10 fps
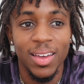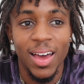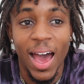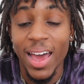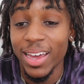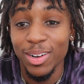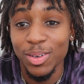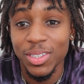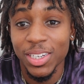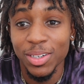I had no
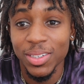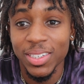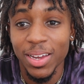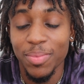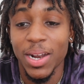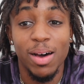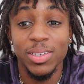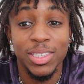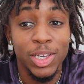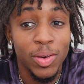skill set, but I
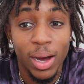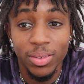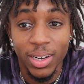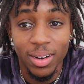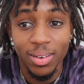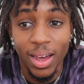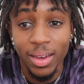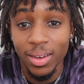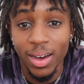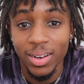was still out there
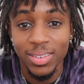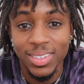like gunning.